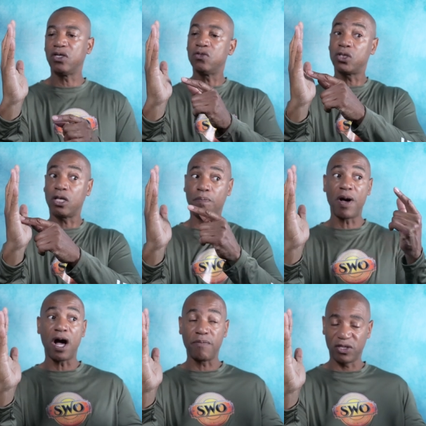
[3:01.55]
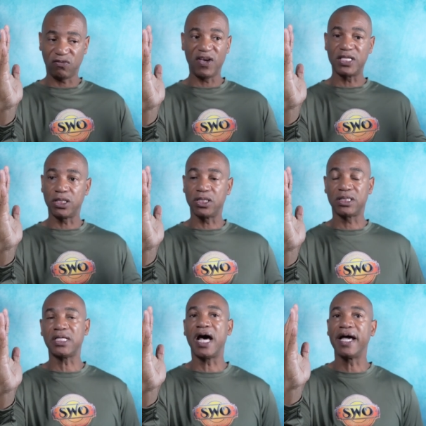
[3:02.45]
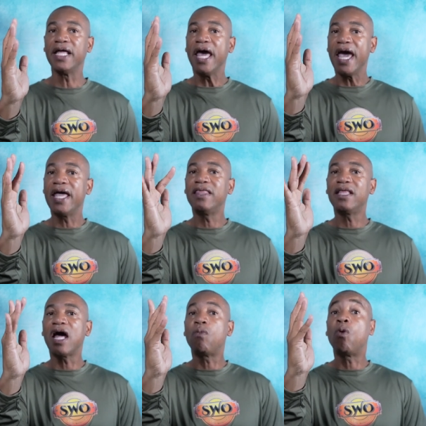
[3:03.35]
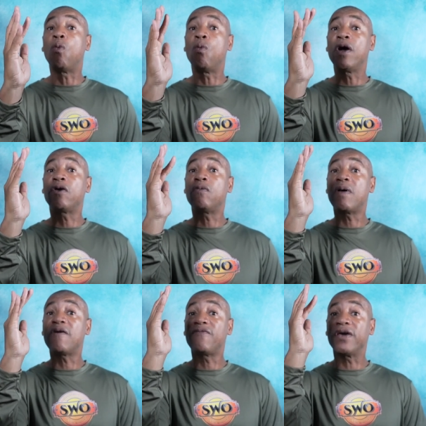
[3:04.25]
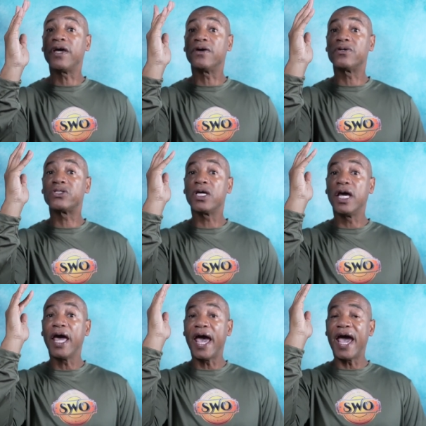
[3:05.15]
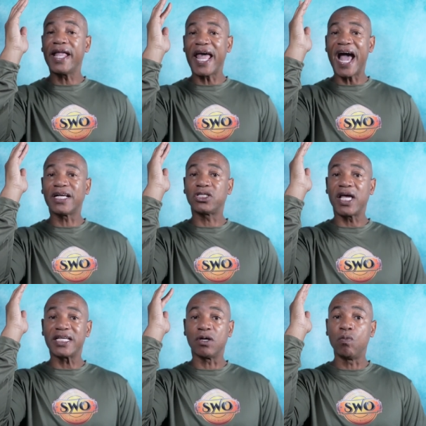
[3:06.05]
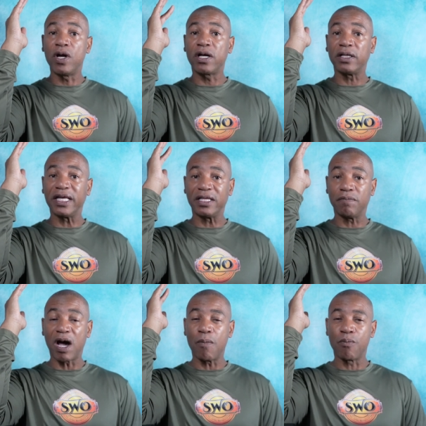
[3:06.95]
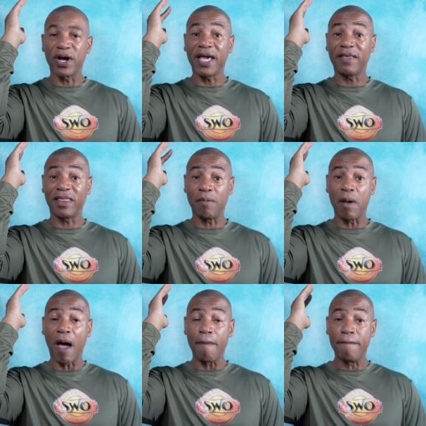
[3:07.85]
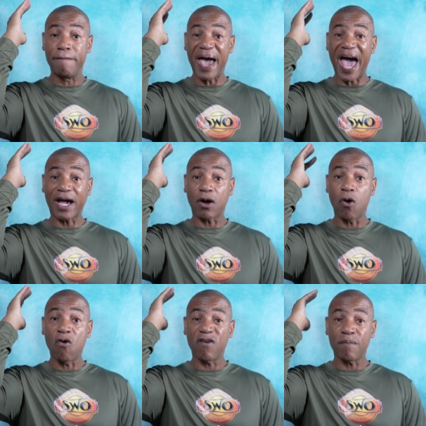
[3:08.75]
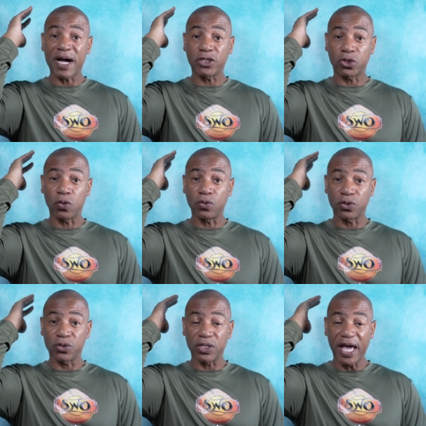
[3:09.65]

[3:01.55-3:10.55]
usually the palm is facing the side, and then I will wiggle my fingers, and actually as I'm wiggling them, I'm bringing them back over my shoulders